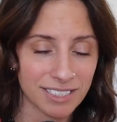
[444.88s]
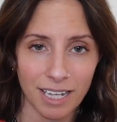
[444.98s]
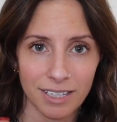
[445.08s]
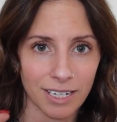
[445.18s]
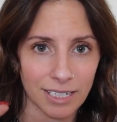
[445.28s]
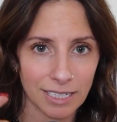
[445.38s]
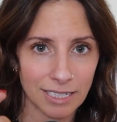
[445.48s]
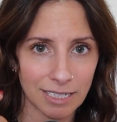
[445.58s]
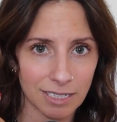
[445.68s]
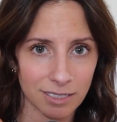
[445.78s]
said that it
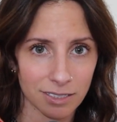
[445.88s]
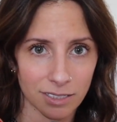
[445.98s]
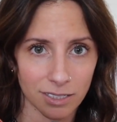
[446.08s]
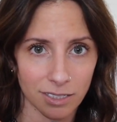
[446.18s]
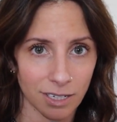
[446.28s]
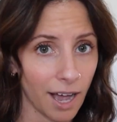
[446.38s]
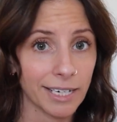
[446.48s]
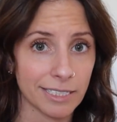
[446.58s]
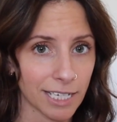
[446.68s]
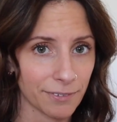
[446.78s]
is not
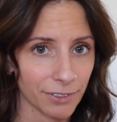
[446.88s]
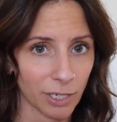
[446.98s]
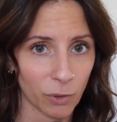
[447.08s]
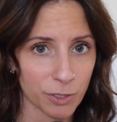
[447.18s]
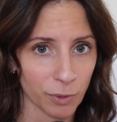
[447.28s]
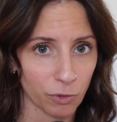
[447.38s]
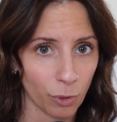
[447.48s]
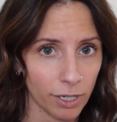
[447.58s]
any safer than it was before.